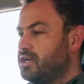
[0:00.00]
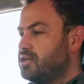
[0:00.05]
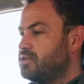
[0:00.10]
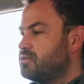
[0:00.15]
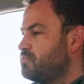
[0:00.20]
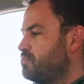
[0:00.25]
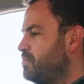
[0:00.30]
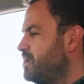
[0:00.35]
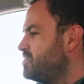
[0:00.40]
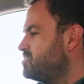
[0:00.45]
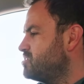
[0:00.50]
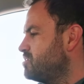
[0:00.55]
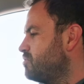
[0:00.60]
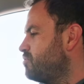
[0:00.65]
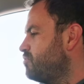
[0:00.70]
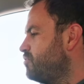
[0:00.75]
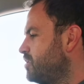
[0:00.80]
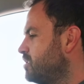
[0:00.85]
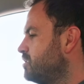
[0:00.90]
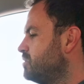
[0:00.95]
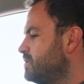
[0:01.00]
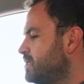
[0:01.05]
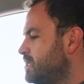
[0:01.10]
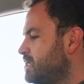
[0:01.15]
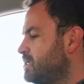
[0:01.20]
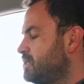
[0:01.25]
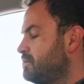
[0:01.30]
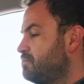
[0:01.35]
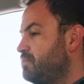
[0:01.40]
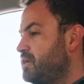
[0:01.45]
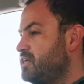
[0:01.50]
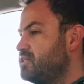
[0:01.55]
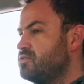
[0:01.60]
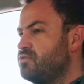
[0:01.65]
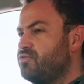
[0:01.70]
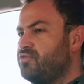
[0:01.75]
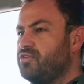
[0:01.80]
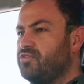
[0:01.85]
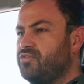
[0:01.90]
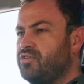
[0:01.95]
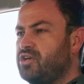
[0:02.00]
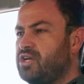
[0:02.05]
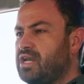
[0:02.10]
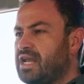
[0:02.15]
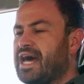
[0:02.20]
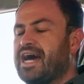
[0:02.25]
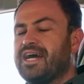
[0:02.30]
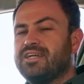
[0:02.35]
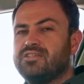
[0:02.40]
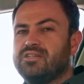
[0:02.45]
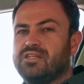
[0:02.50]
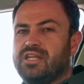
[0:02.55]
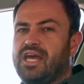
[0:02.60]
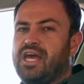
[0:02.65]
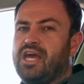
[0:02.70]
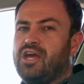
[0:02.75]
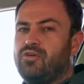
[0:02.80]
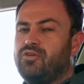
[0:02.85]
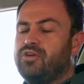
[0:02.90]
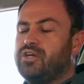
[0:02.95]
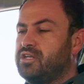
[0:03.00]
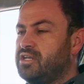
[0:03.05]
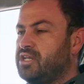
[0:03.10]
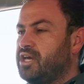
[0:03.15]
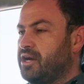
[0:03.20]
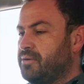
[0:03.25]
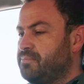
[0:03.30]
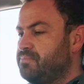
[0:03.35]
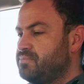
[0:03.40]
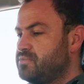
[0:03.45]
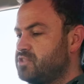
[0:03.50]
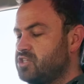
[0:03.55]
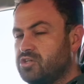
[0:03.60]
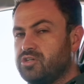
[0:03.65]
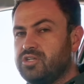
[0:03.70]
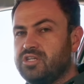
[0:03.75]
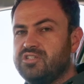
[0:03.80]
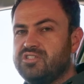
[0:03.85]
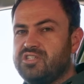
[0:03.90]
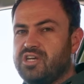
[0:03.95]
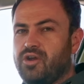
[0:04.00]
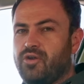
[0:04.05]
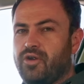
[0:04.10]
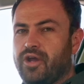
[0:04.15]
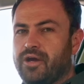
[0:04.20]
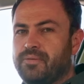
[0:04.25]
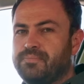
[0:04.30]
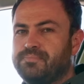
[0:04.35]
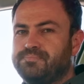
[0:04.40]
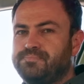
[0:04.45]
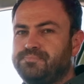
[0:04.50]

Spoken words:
And it makes it feel very light and airy in here. It's a good interior.